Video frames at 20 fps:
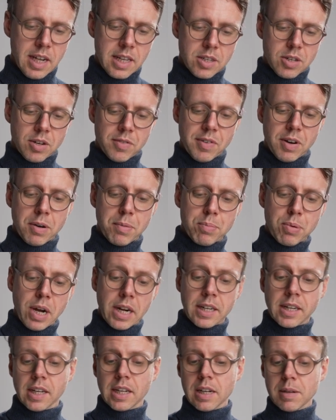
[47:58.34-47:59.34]
not very
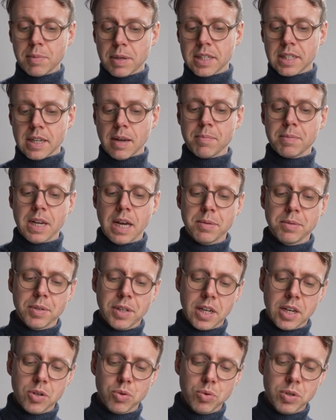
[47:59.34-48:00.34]
practical. But sometimes we
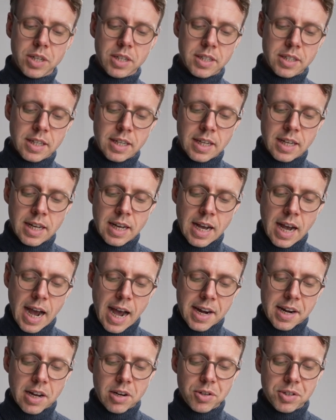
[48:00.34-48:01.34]
can do this
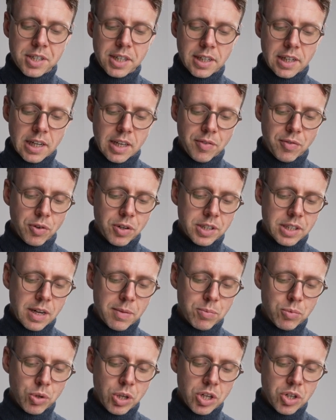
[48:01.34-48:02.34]
analytically for
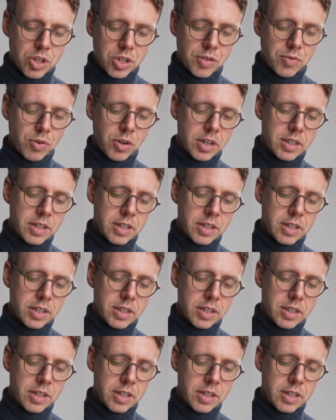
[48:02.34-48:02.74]
some regions. For